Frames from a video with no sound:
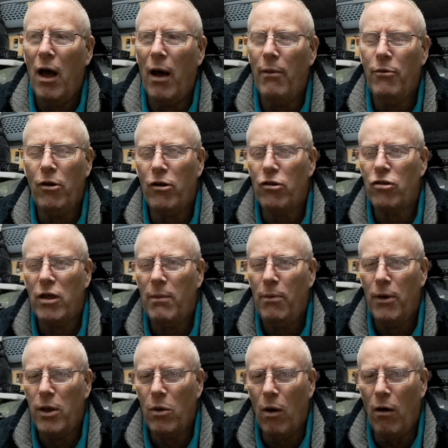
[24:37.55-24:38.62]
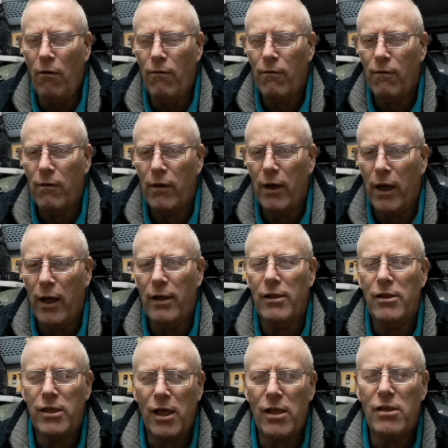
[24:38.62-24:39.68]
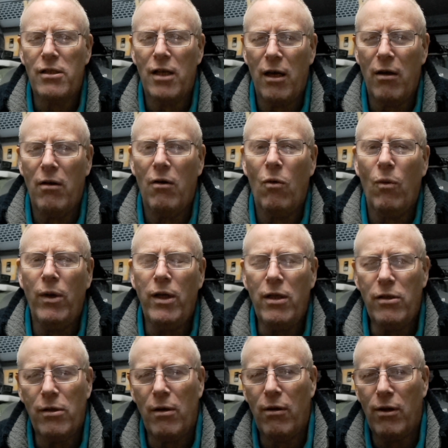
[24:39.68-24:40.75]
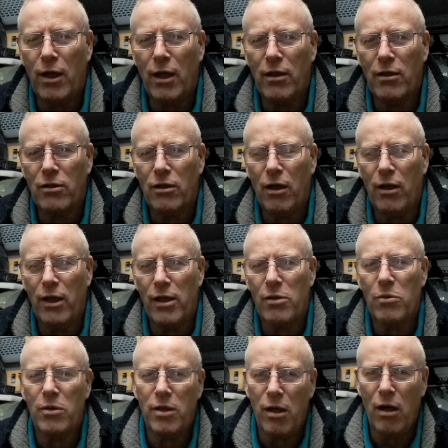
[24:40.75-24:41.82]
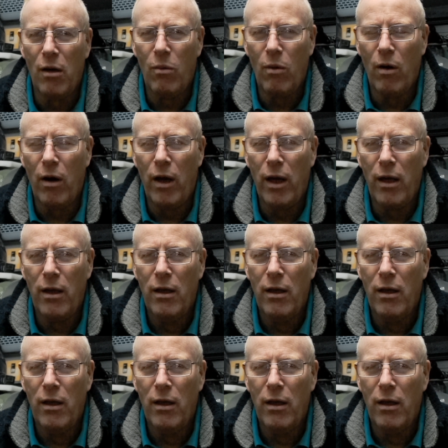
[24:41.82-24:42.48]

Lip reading: I'm not trying to put you off. It's just that when you're doing things like this with DIY,